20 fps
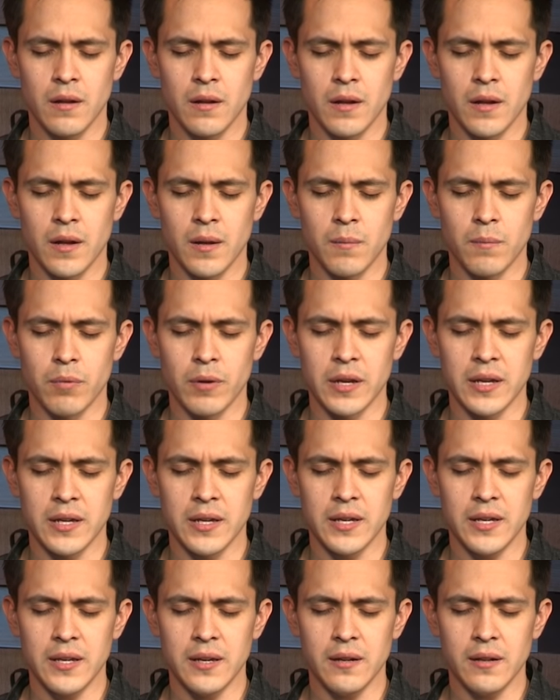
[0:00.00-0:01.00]
bring
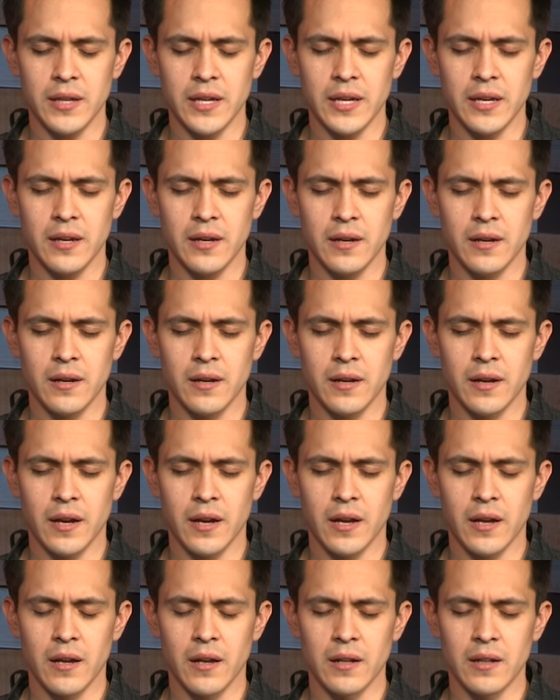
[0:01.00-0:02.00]
healing,
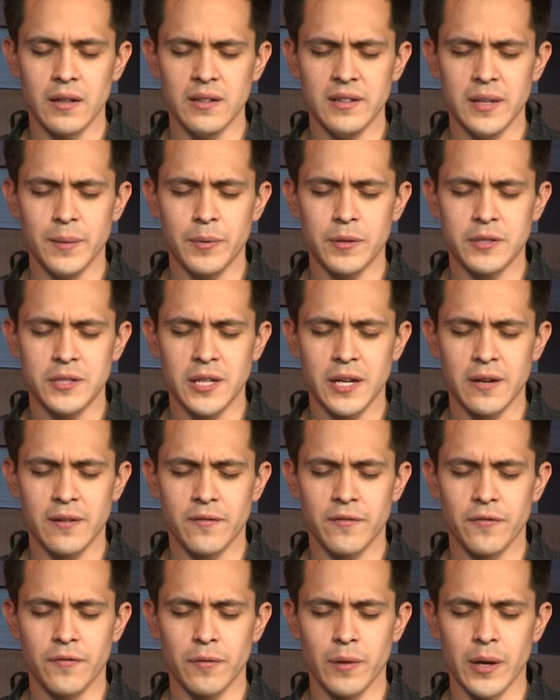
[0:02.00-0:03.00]
liberty, and
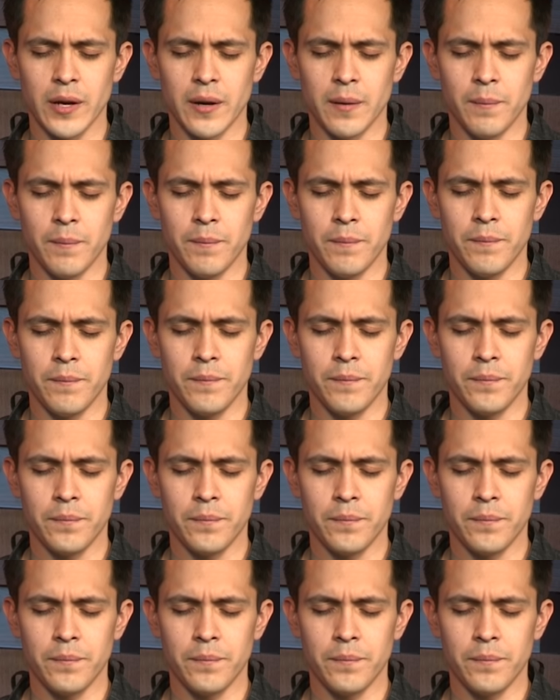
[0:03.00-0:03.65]
freedom.